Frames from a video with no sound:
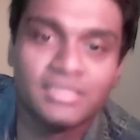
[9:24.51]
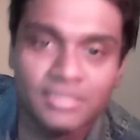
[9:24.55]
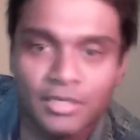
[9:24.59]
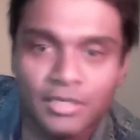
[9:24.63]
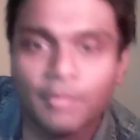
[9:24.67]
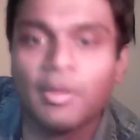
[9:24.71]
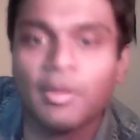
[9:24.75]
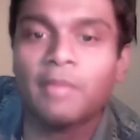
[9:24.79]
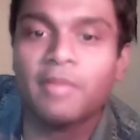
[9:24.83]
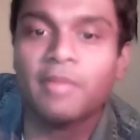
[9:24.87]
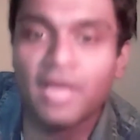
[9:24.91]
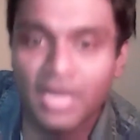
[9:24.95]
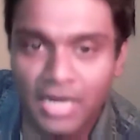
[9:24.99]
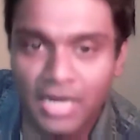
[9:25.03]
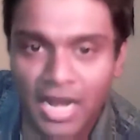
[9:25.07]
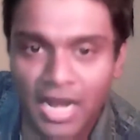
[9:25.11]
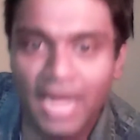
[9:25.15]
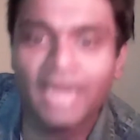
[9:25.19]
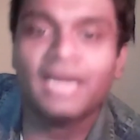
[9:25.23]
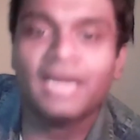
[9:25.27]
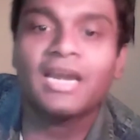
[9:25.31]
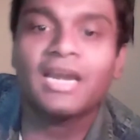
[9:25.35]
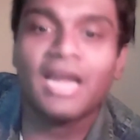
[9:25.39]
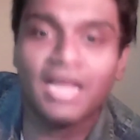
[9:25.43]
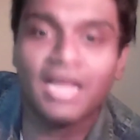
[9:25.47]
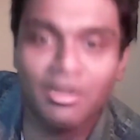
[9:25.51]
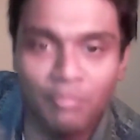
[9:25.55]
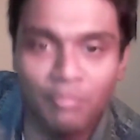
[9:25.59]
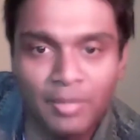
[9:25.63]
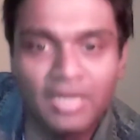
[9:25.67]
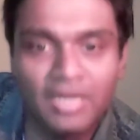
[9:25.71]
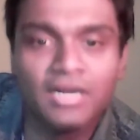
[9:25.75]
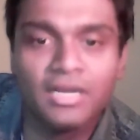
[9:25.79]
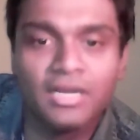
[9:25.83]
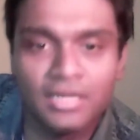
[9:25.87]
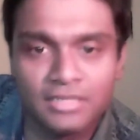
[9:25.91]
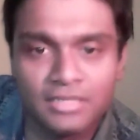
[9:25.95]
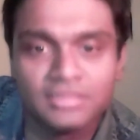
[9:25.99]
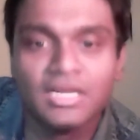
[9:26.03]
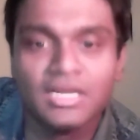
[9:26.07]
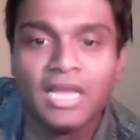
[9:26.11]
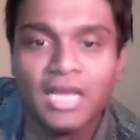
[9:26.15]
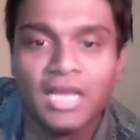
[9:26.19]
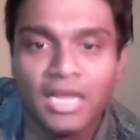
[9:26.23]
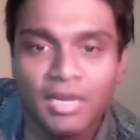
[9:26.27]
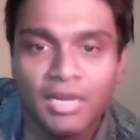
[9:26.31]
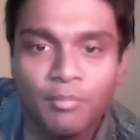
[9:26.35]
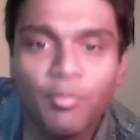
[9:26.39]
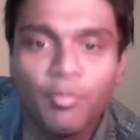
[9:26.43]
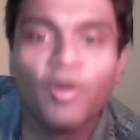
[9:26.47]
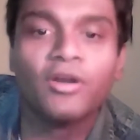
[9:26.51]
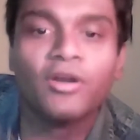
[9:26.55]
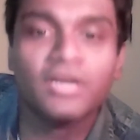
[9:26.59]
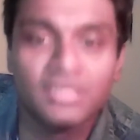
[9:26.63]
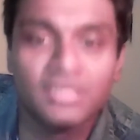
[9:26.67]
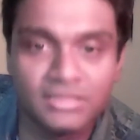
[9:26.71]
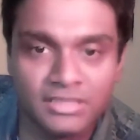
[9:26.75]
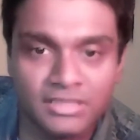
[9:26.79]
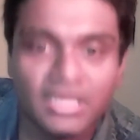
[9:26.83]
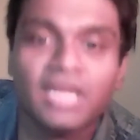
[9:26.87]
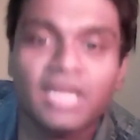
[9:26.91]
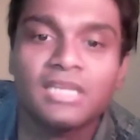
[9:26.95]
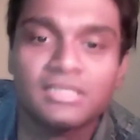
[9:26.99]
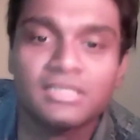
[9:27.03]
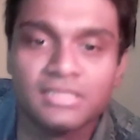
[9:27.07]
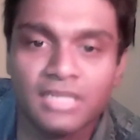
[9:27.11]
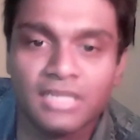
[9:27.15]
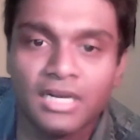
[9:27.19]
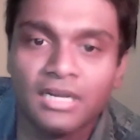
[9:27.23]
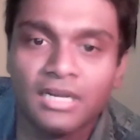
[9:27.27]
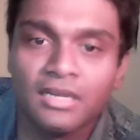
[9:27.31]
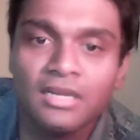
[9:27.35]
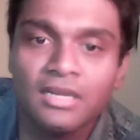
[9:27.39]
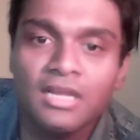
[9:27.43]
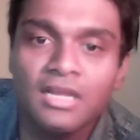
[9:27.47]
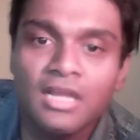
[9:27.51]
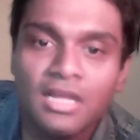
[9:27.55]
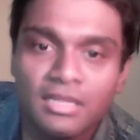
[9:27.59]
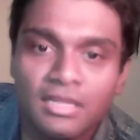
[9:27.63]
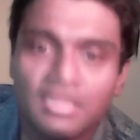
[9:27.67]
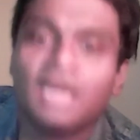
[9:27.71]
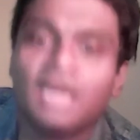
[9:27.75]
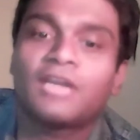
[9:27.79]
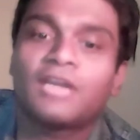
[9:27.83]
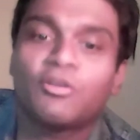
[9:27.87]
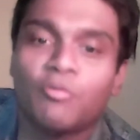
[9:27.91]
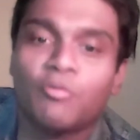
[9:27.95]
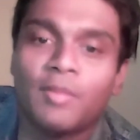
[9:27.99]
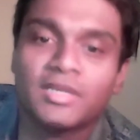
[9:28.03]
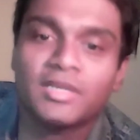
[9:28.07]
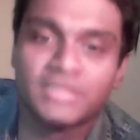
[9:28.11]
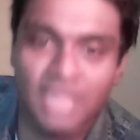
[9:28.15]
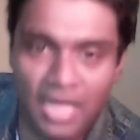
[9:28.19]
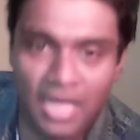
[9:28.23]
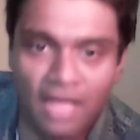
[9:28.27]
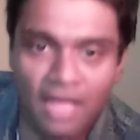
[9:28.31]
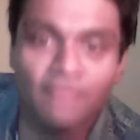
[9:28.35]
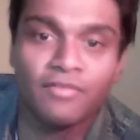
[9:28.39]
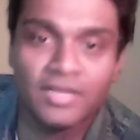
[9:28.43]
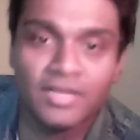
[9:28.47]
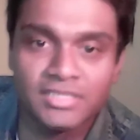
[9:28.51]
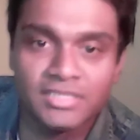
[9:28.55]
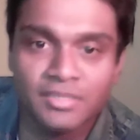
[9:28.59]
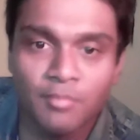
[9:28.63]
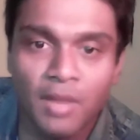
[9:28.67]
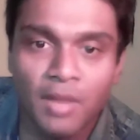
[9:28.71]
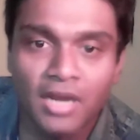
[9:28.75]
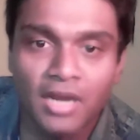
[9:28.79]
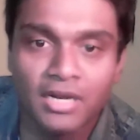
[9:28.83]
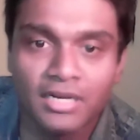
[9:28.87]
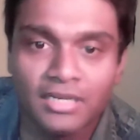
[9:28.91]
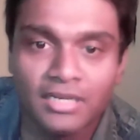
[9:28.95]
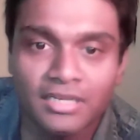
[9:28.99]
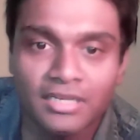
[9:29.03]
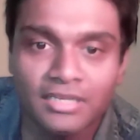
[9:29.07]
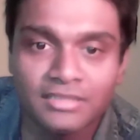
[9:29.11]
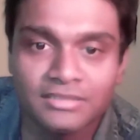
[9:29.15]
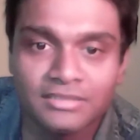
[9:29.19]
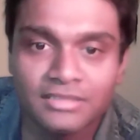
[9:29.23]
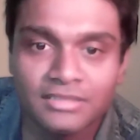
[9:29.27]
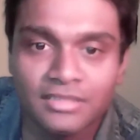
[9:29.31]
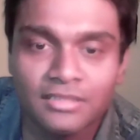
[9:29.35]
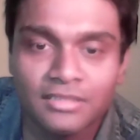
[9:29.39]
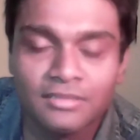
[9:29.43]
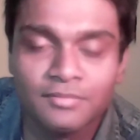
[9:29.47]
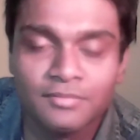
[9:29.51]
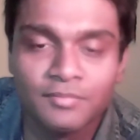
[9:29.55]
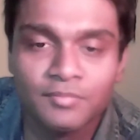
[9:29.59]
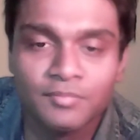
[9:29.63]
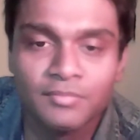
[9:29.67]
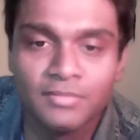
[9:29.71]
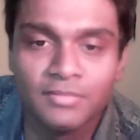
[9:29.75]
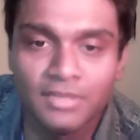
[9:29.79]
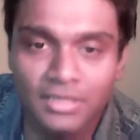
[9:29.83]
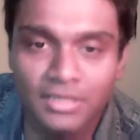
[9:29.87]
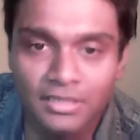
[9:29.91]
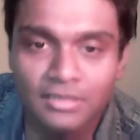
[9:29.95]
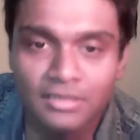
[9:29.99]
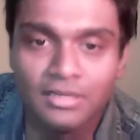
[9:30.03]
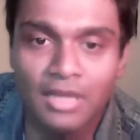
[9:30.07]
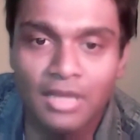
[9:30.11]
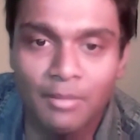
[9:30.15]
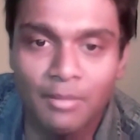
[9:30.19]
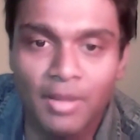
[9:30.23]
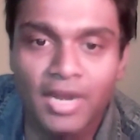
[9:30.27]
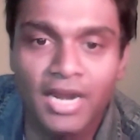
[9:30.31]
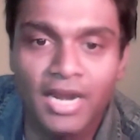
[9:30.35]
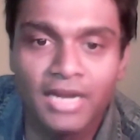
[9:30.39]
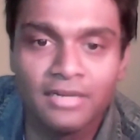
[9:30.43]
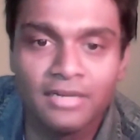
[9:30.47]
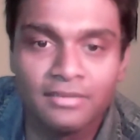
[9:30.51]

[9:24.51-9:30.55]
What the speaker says: It may be a client, like a builder is like an important skill set that you must have as a marketer, sir. Am I right?